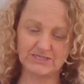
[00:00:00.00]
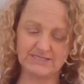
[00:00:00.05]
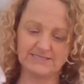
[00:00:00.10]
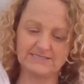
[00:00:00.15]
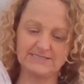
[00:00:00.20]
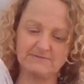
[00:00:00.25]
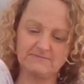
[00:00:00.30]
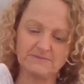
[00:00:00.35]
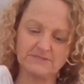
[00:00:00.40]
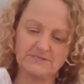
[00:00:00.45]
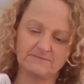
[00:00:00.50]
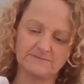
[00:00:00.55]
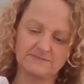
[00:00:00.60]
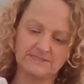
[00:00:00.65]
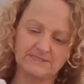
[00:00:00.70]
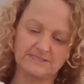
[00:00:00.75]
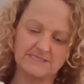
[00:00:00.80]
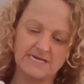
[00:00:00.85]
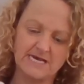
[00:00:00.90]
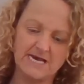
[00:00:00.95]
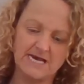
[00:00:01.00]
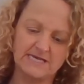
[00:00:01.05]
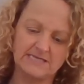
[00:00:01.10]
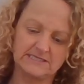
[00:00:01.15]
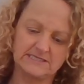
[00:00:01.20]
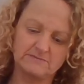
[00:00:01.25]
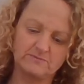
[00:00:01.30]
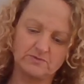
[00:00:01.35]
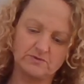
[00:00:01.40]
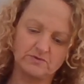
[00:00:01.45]
because sometimes it's hard
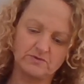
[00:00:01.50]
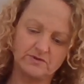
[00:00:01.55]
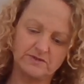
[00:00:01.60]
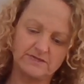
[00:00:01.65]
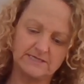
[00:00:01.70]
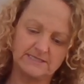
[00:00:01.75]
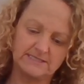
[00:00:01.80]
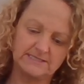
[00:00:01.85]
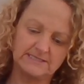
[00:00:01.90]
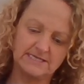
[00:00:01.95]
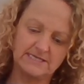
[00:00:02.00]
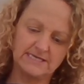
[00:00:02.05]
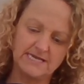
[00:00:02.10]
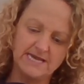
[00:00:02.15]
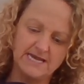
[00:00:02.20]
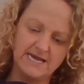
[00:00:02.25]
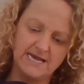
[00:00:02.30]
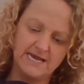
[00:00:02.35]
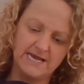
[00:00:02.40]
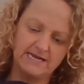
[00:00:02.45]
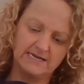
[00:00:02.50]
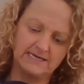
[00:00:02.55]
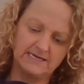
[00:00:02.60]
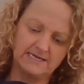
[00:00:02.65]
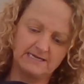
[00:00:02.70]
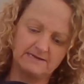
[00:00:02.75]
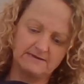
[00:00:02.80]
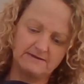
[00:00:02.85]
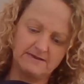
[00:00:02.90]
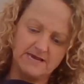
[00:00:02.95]
to pour things in and it
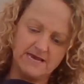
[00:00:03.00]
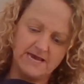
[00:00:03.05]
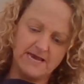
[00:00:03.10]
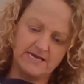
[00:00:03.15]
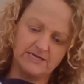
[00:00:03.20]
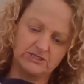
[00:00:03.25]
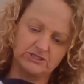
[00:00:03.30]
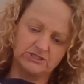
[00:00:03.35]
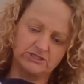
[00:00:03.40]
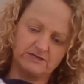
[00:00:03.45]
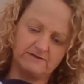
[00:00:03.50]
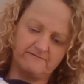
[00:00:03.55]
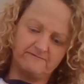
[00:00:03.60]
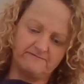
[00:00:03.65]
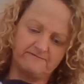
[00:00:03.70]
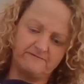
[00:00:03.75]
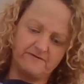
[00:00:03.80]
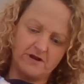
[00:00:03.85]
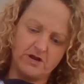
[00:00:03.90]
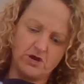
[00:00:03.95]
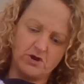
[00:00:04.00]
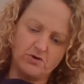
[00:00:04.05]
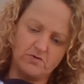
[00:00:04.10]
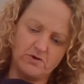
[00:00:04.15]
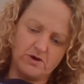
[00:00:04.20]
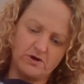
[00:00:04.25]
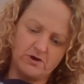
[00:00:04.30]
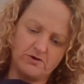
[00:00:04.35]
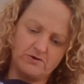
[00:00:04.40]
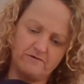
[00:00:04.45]
can actually
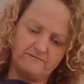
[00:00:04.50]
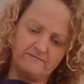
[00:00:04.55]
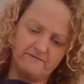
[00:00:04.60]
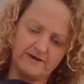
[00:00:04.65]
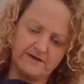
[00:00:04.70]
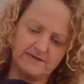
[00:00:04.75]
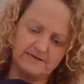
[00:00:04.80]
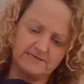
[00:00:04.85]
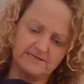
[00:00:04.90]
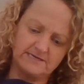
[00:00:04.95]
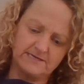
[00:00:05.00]
flow over.